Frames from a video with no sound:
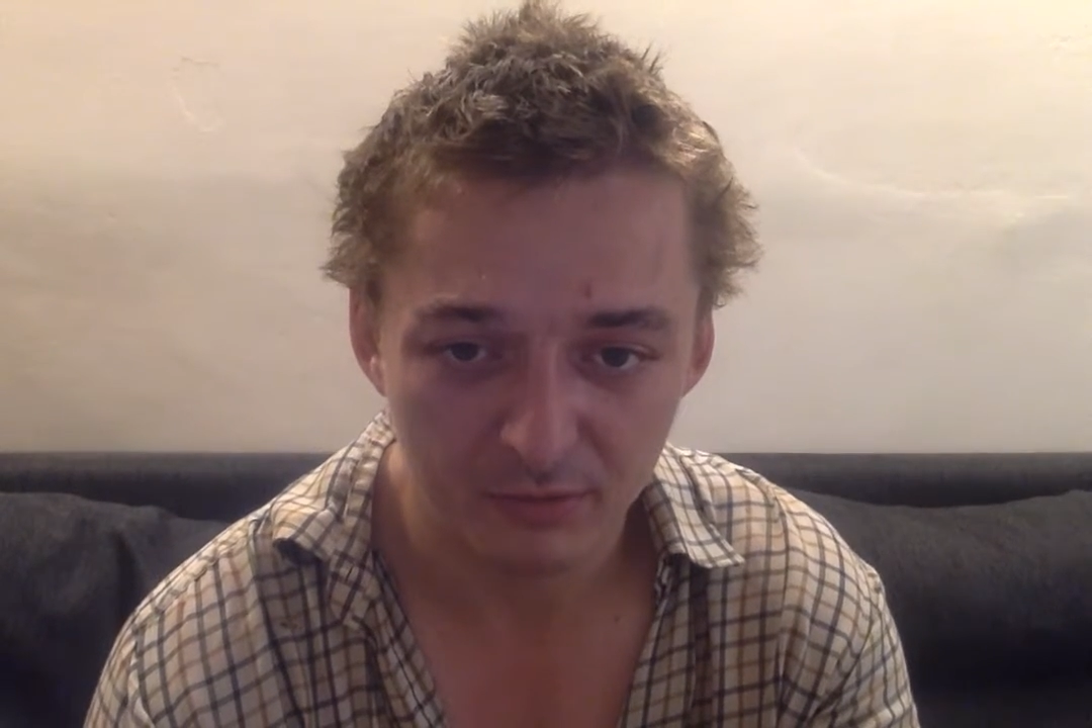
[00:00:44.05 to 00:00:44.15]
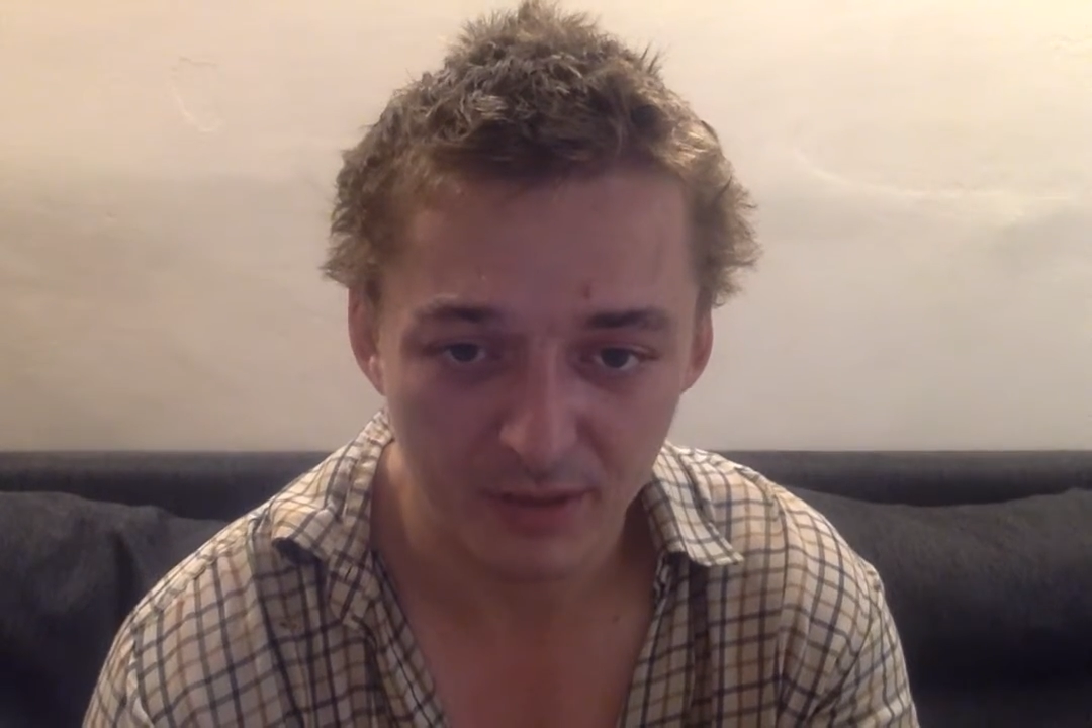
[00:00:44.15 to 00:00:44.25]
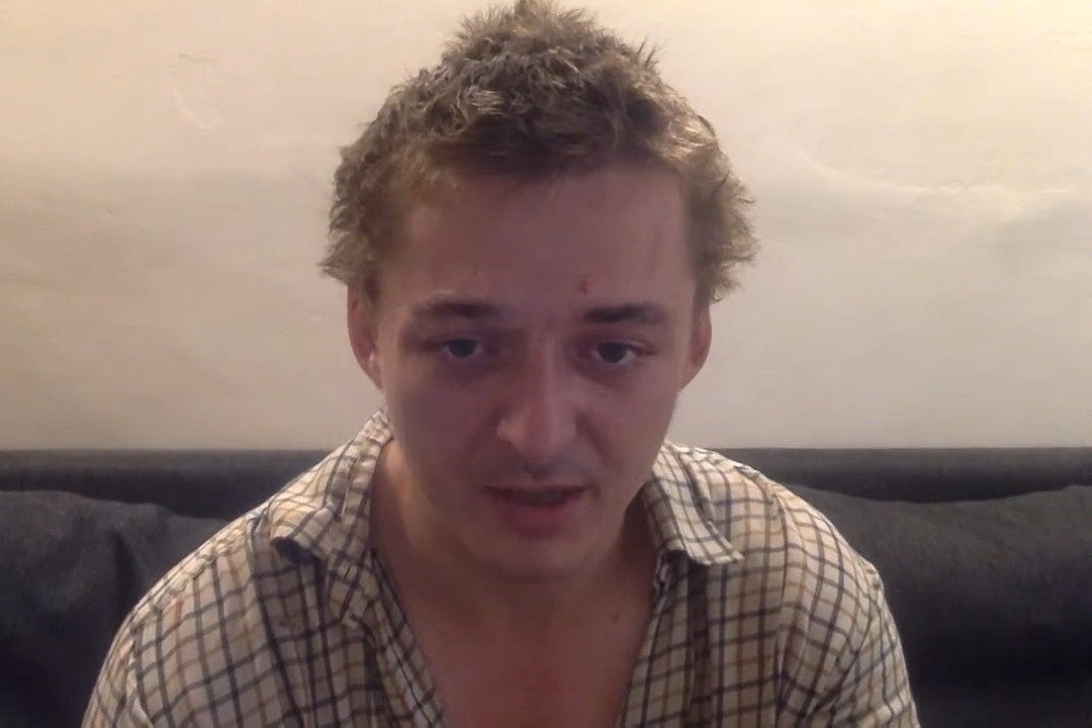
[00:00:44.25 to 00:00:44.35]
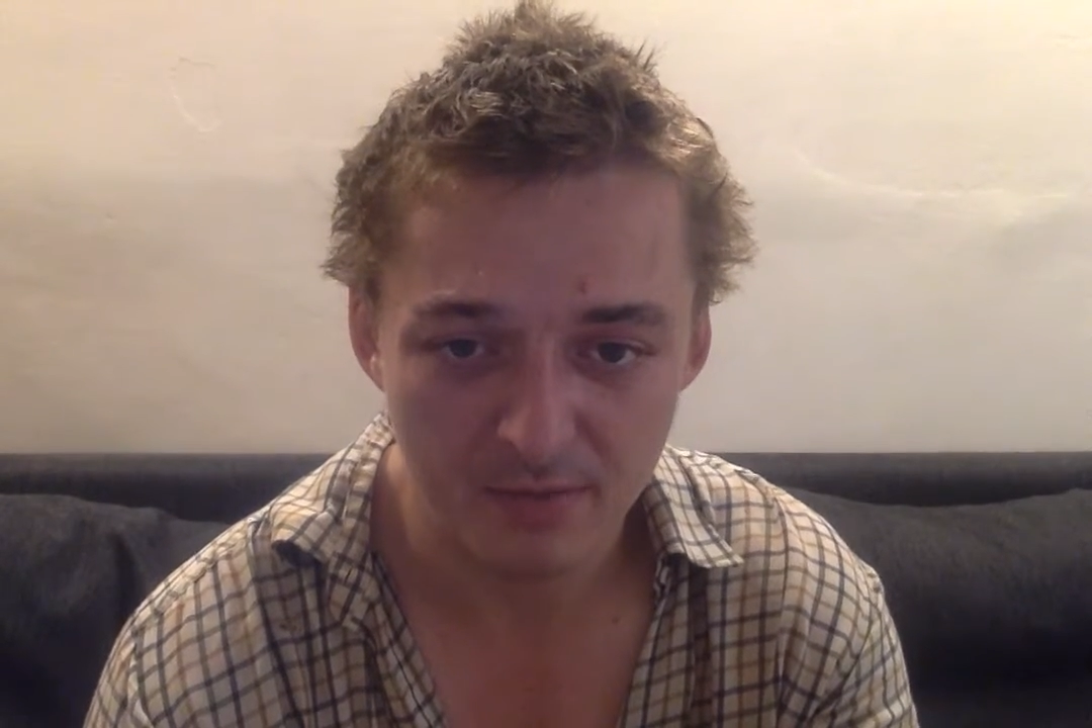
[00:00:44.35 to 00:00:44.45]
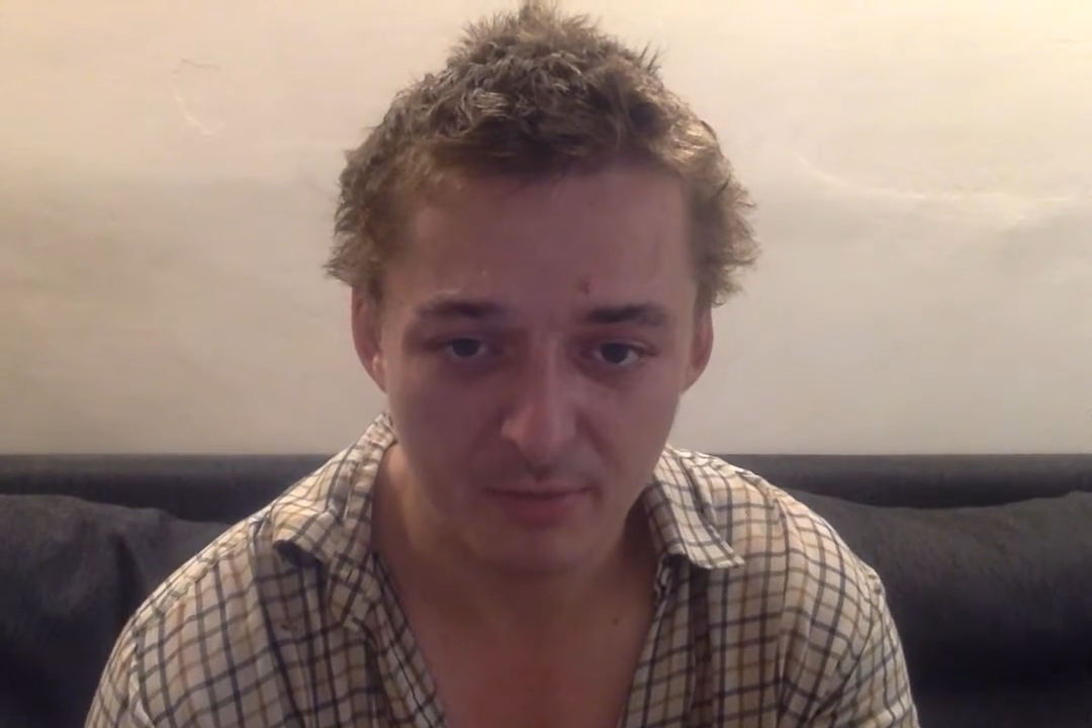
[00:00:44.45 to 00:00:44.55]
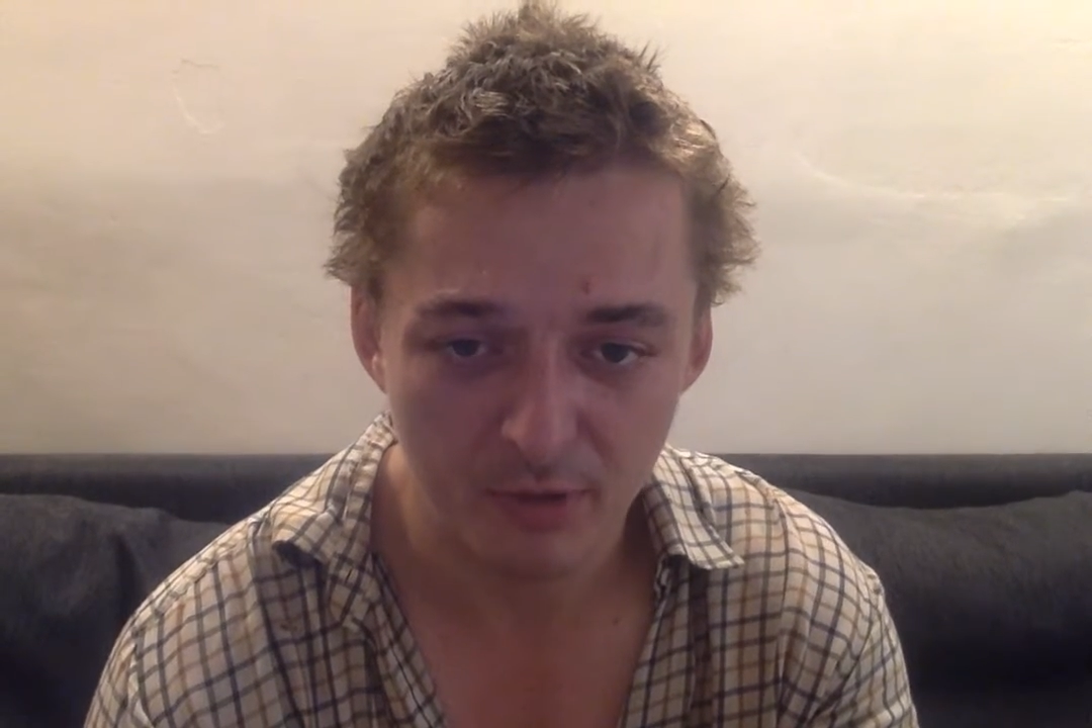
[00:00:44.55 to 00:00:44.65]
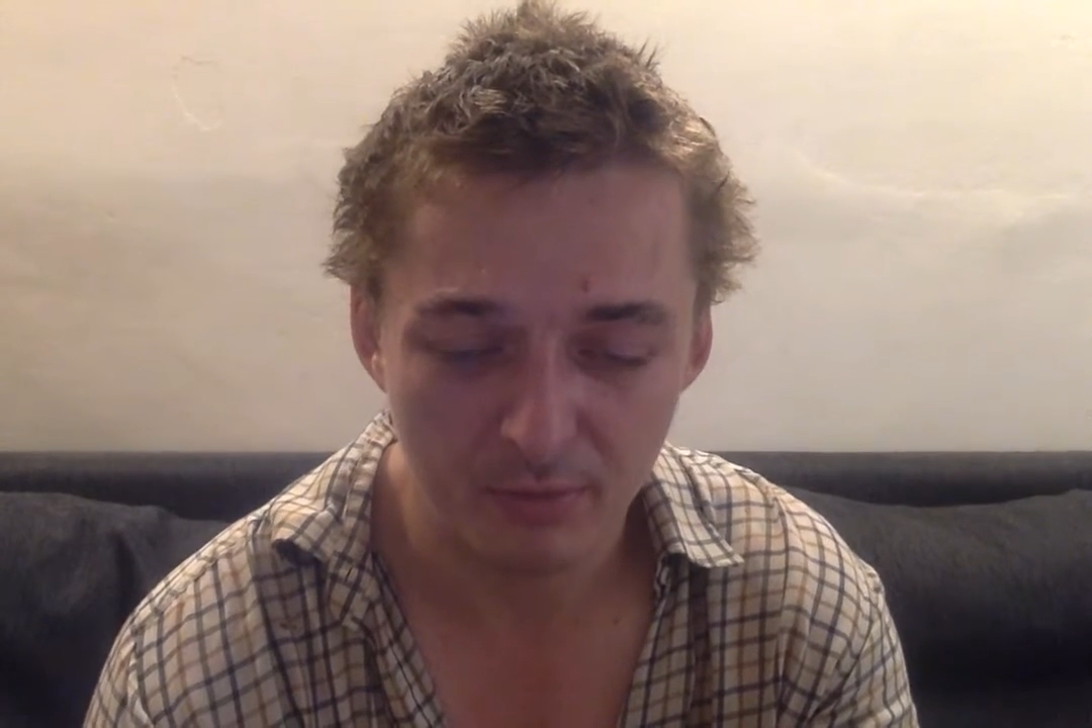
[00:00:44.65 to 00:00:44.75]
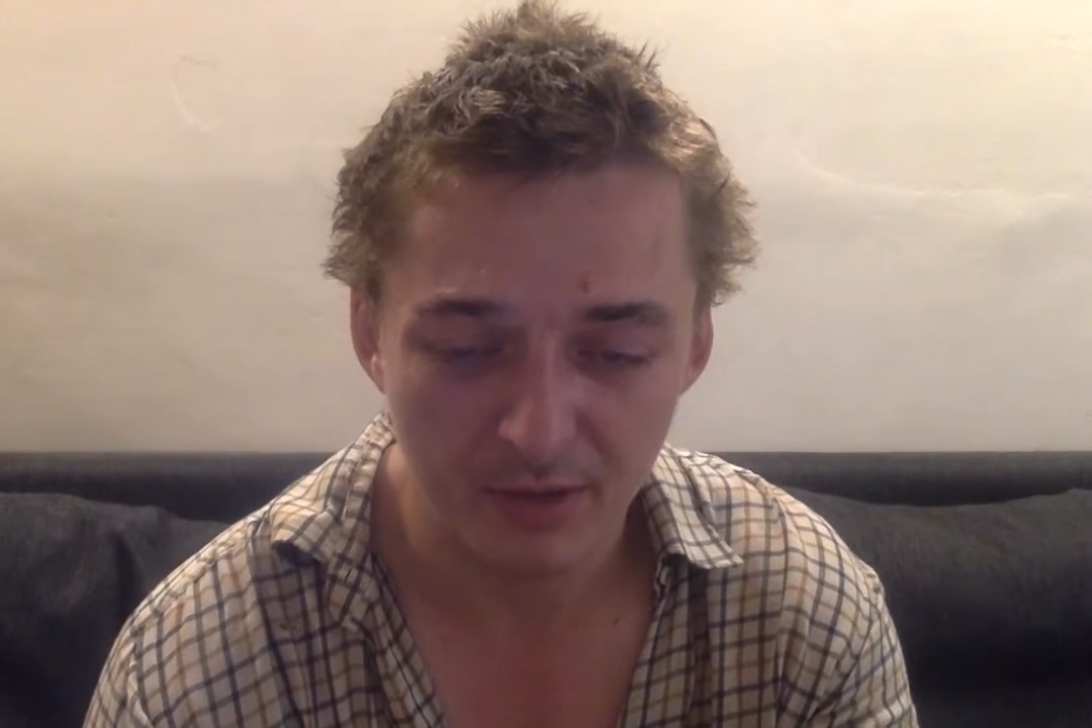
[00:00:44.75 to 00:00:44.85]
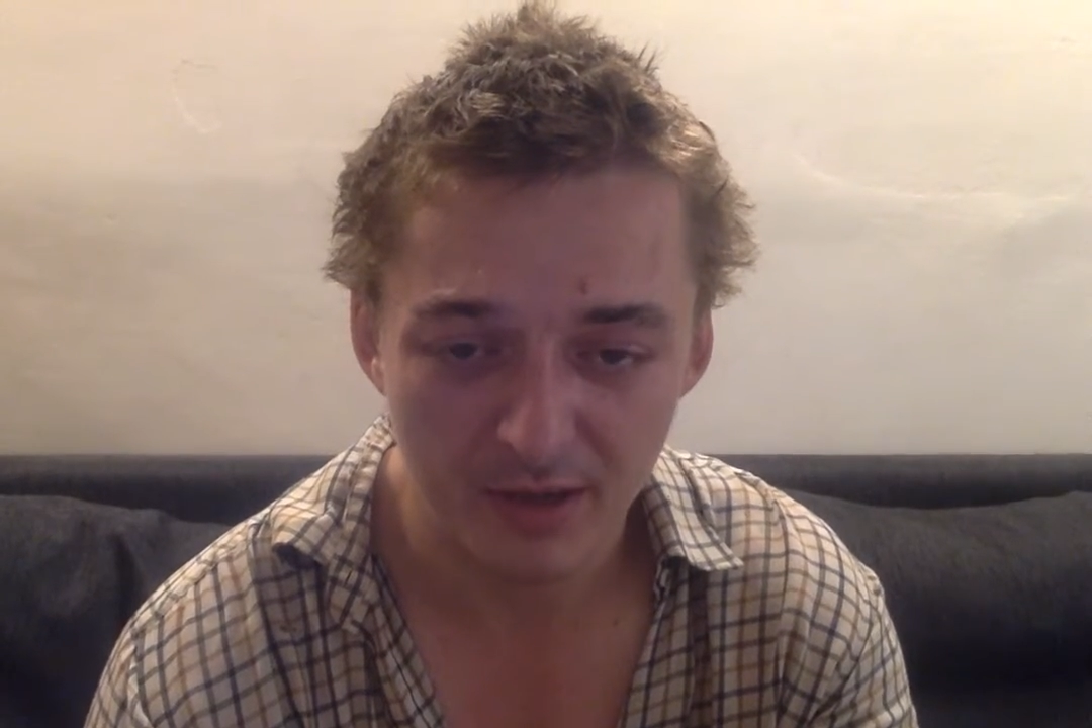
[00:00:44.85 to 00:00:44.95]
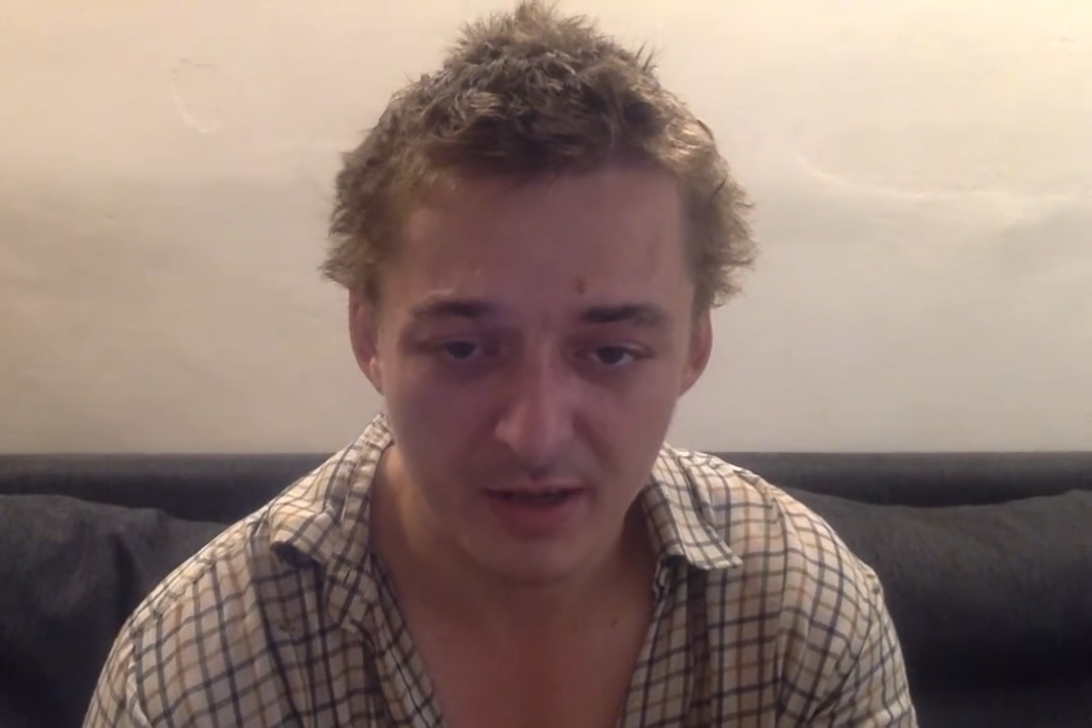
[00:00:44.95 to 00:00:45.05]
really and
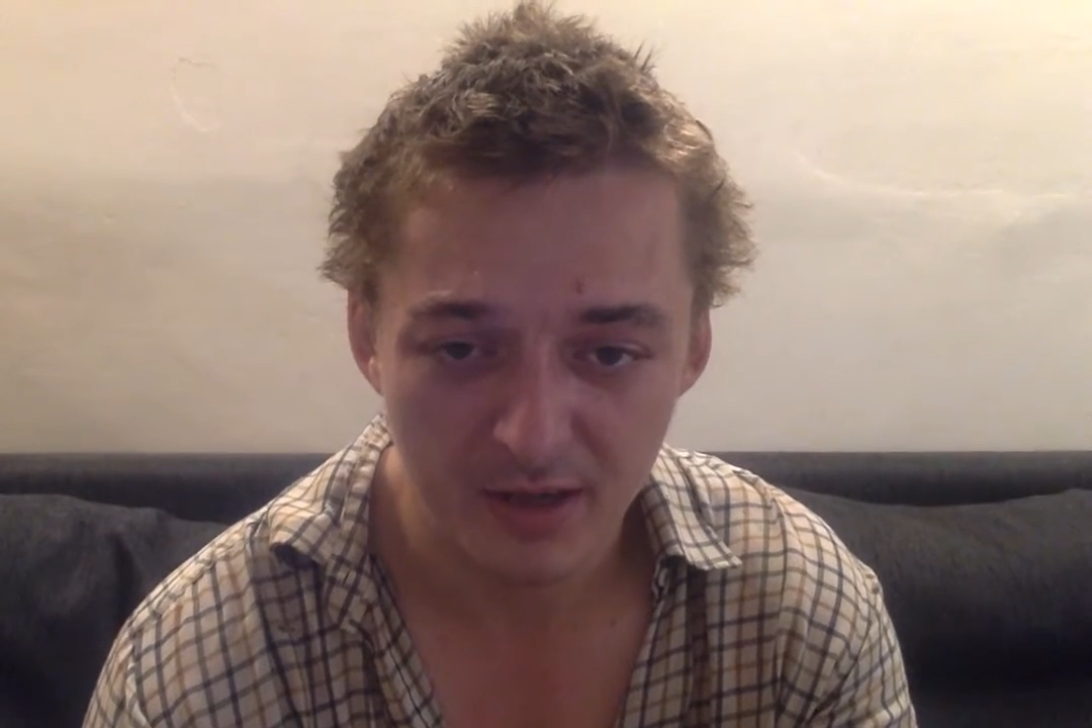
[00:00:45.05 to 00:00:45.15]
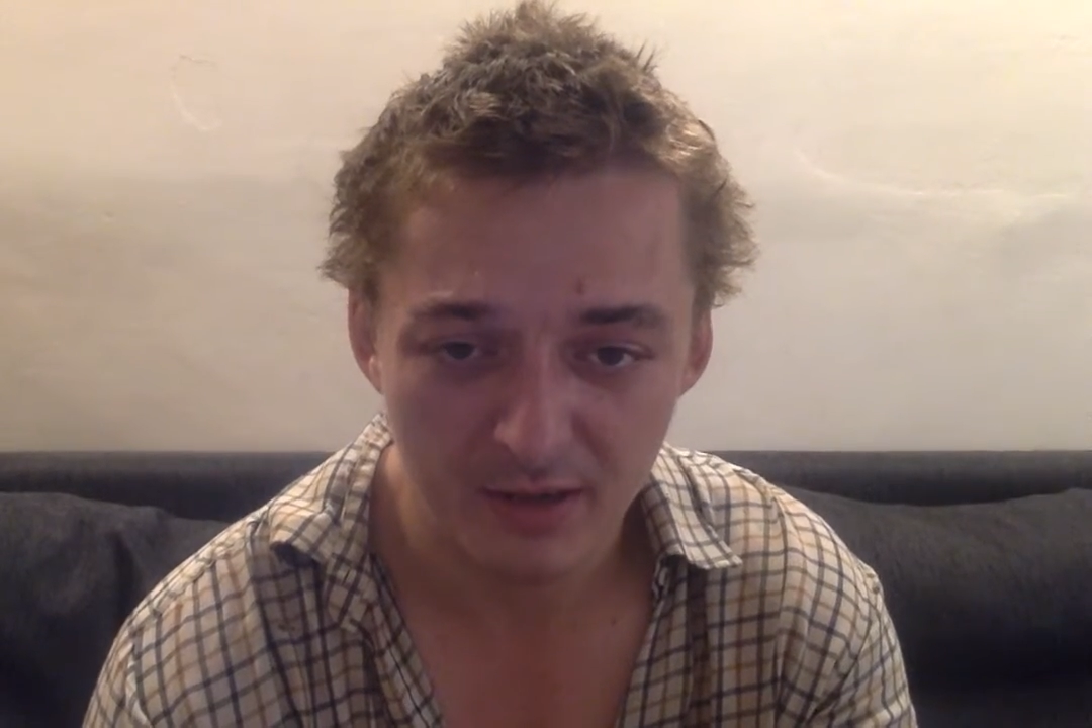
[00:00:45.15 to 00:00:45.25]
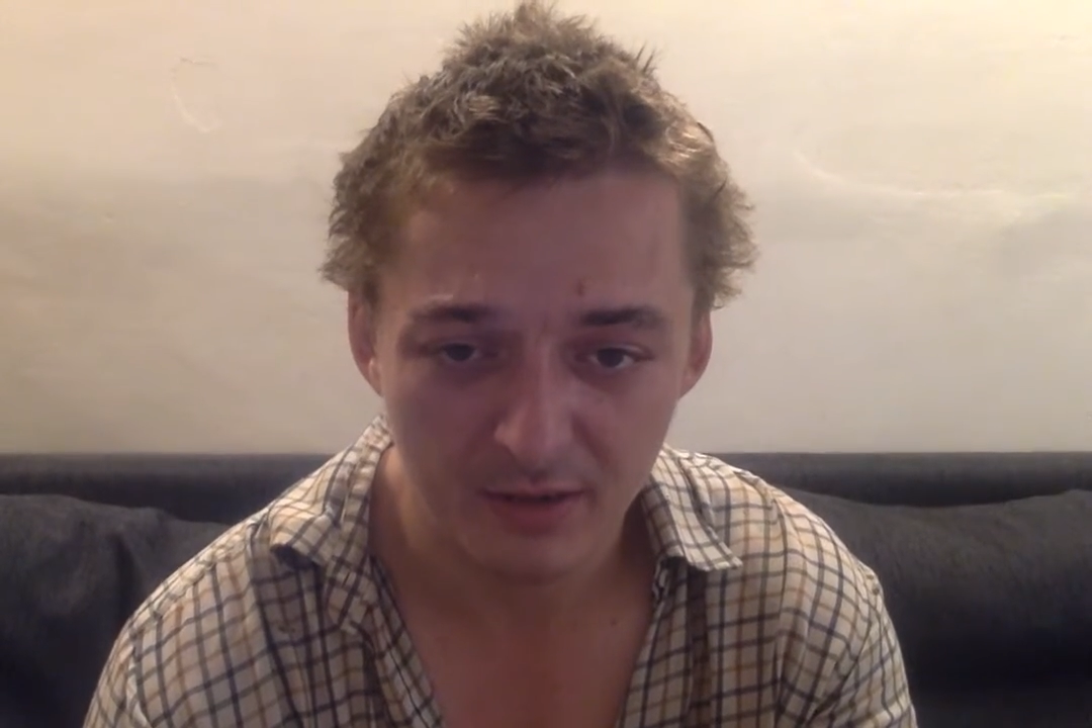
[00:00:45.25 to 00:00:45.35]
properly